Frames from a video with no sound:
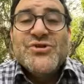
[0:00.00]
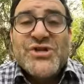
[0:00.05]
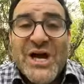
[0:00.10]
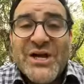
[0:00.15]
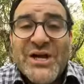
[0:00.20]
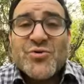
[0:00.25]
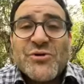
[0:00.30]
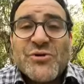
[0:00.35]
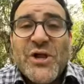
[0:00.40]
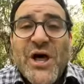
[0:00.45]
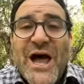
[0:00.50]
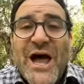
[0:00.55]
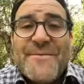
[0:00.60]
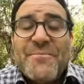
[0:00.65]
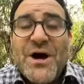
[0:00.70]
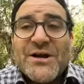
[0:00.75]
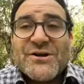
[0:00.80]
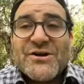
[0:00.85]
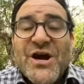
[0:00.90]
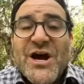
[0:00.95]
does rely
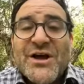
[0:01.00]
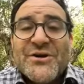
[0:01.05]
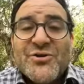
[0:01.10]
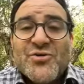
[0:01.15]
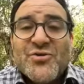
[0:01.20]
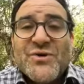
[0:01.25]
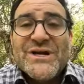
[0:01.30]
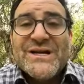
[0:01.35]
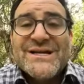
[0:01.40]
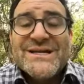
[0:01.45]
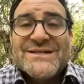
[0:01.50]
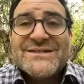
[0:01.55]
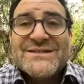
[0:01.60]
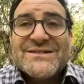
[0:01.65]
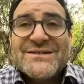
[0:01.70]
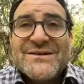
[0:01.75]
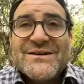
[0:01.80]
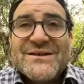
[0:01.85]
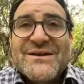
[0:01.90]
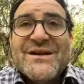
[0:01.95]
upon God, who
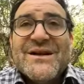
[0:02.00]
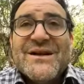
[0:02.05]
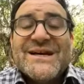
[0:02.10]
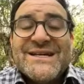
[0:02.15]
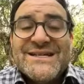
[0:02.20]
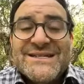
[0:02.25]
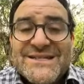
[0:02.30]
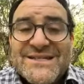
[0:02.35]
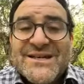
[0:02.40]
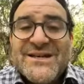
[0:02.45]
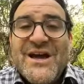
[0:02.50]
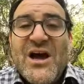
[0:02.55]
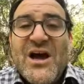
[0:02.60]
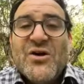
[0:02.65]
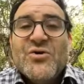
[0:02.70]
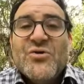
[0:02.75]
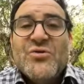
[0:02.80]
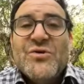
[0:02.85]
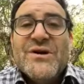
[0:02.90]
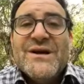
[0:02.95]
is
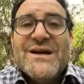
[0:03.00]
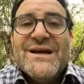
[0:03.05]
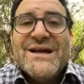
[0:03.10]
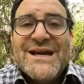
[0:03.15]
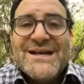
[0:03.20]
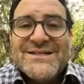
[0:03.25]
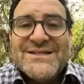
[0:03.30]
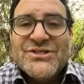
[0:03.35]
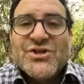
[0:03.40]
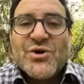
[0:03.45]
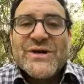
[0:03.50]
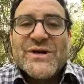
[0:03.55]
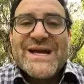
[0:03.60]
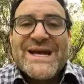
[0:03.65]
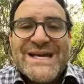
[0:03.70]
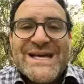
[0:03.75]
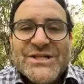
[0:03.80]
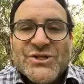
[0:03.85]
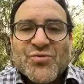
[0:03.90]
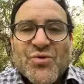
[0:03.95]
Hizkiyahu, it is during
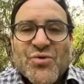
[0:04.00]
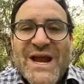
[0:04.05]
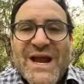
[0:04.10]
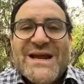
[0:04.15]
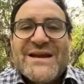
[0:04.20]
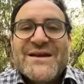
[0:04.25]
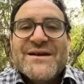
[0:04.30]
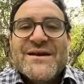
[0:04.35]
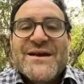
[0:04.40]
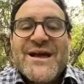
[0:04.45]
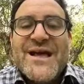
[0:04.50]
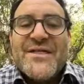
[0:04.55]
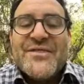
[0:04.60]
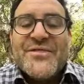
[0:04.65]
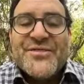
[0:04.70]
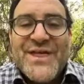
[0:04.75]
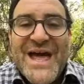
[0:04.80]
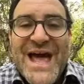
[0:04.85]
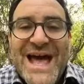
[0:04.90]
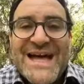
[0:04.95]
his reign
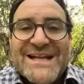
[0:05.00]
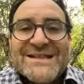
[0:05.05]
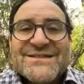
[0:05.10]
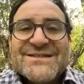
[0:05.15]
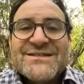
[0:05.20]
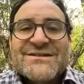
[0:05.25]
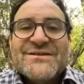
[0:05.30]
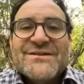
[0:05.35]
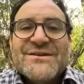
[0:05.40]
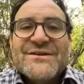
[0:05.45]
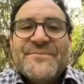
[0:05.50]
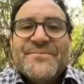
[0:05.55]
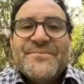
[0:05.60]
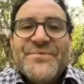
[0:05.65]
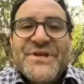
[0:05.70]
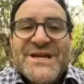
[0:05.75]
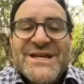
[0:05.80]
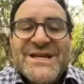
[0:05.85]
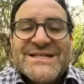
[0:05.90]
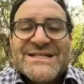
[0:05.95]
that
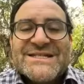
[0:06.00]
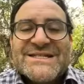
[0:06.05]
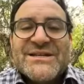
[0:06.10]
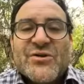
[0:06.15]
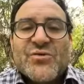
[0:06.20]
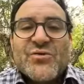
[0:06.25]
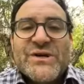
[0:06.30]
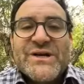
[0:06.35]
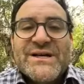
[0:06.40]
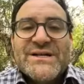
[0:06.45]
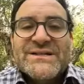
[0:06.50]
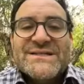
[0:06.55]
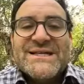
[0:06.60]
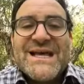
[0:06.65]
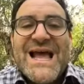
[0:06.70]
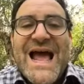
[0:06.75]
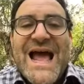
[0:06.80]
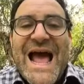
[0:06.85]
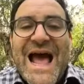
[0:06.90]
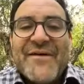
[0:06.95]
the
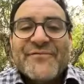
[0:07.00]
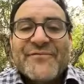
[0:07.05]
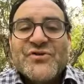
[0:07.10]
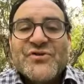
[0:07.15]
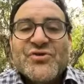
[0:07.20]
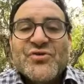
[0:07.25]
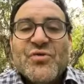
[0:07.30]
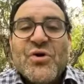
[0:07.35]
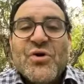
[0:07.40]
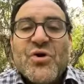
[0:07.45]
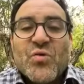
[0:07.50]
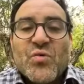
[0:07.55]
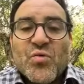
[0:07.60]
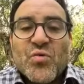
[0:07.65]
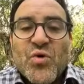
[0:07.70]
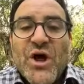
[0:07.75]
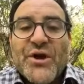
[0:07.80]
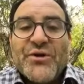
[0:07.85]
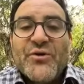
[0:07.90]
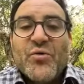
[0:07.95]
Assyrians have to
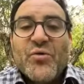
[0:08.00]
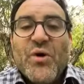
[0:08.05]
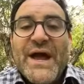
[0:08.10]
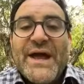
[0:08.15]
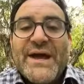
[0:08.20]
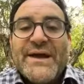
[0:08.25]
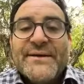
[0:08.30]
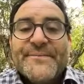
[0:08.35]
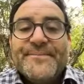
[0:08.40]
run away.